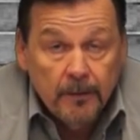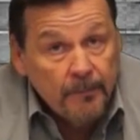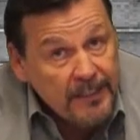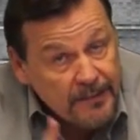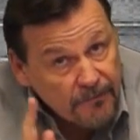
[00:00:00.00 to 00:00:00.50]

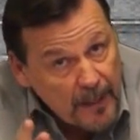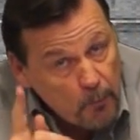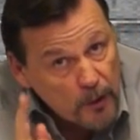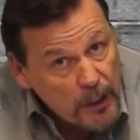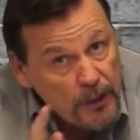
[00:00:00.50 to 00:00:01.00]
Because if
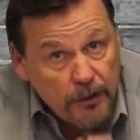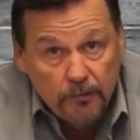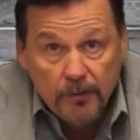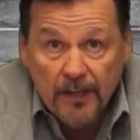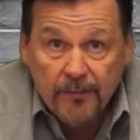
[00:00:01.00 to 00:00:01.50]
they were going to
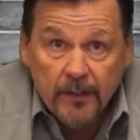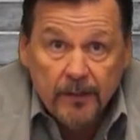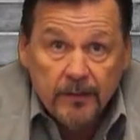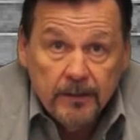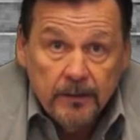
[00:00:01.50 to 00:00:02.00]
do
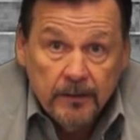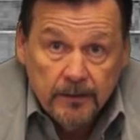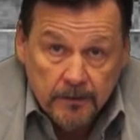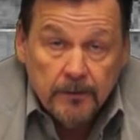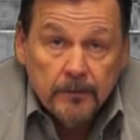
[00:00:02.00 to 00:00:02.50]
nothing,
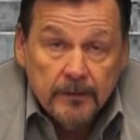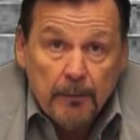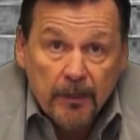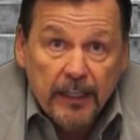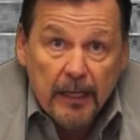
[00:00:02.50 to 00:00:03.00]
they
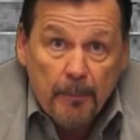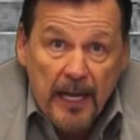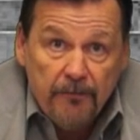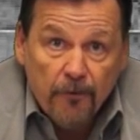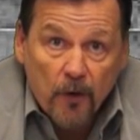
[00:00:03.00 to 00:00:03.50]
were going to get
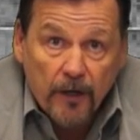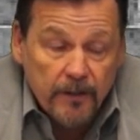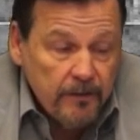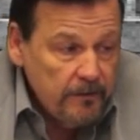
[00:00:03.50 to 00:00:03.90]
paid for it.